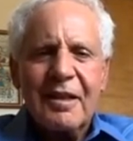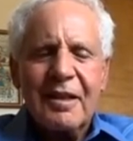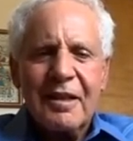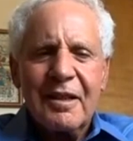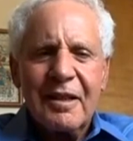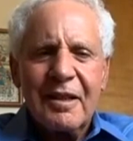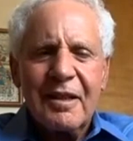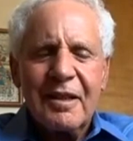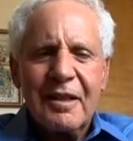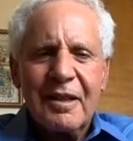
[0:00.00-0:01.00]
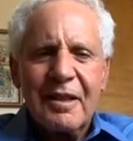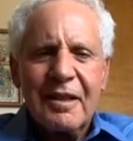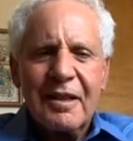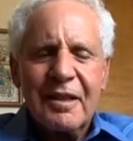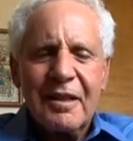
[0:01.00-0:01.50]

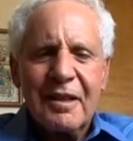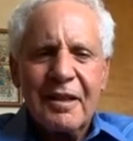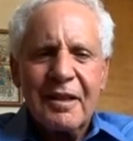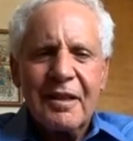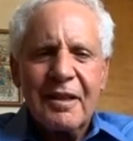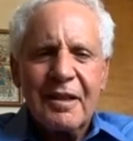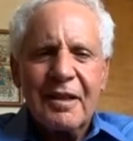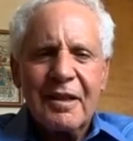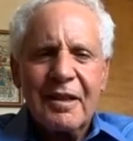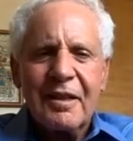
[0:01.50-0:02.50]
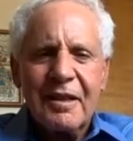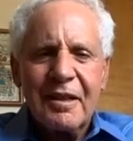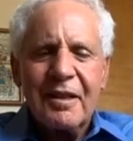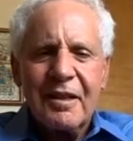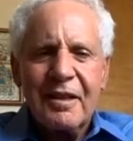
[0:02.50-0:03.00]

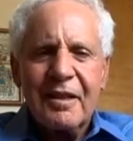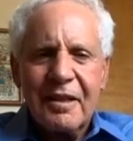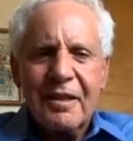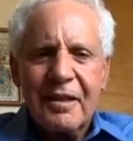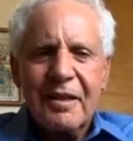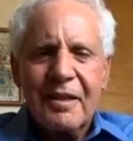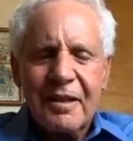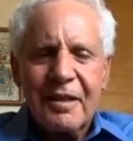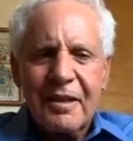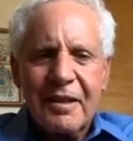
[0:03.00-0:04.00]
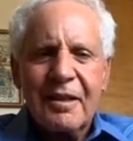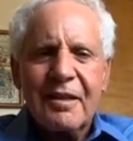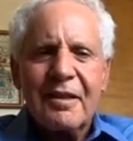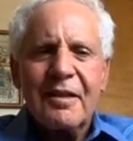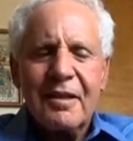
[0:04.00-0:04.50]

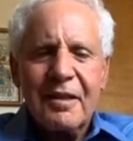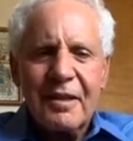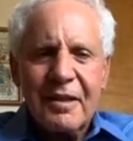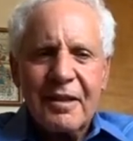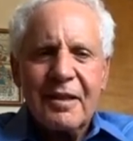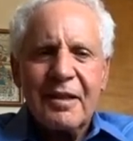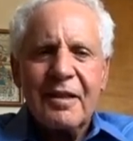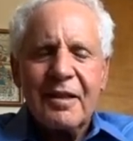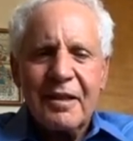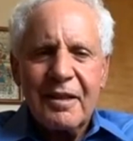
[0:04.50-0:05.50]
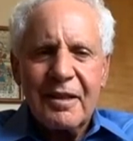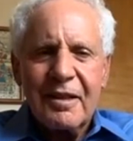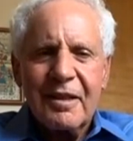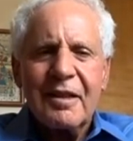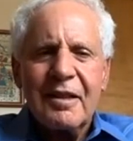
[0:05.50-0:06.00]
(silent)